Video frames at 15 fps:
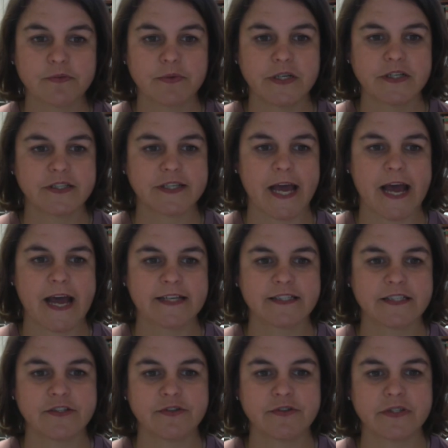We just ask
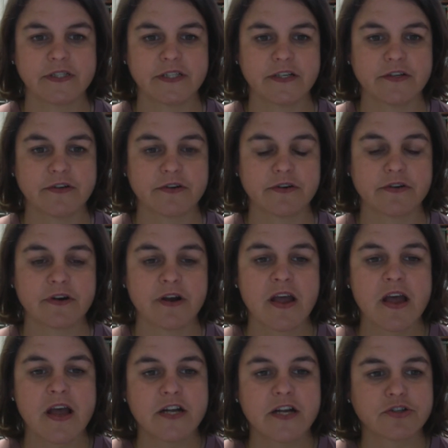that you send your
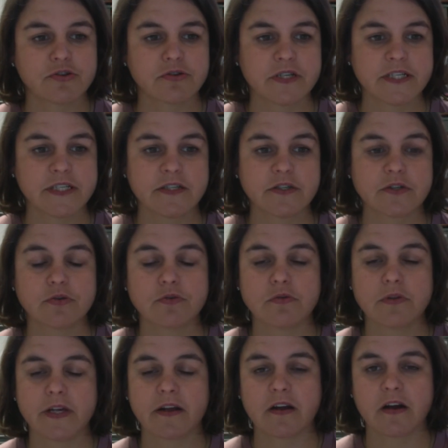children to school
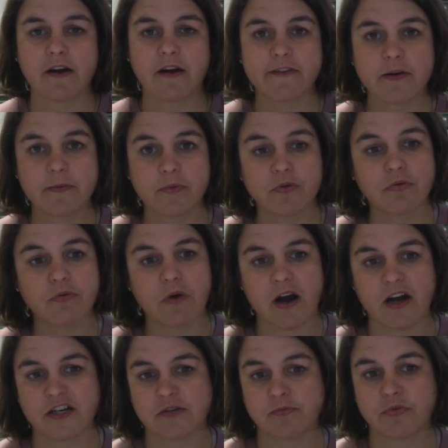in comfortable,
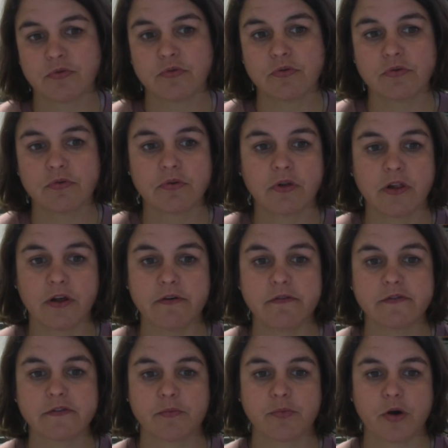washable
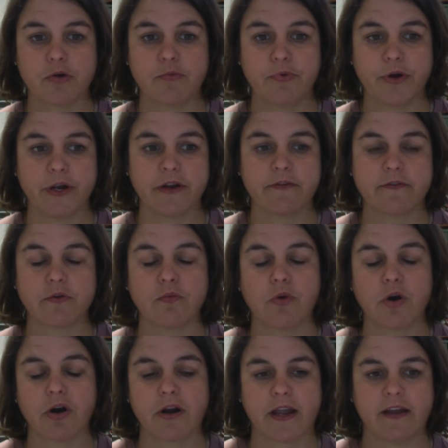clothes appropriate for
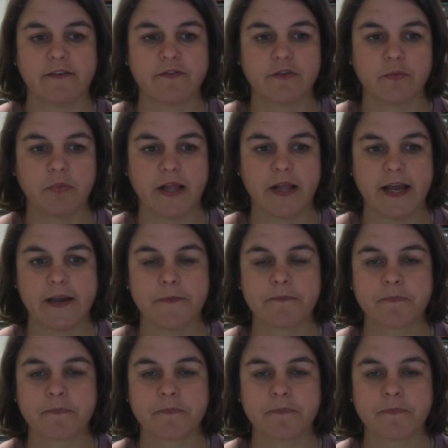work and for play.